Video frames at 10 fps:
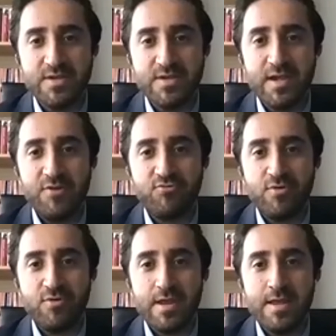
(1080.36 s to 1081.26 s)
It's a
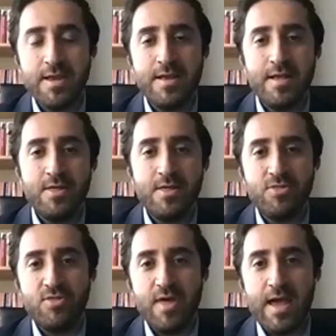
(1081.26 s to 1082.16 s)
country
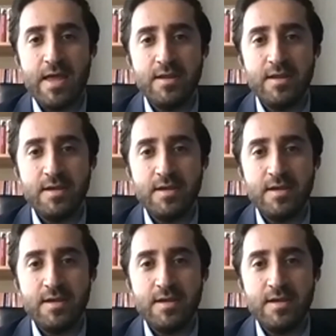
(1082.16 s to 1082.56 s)
that,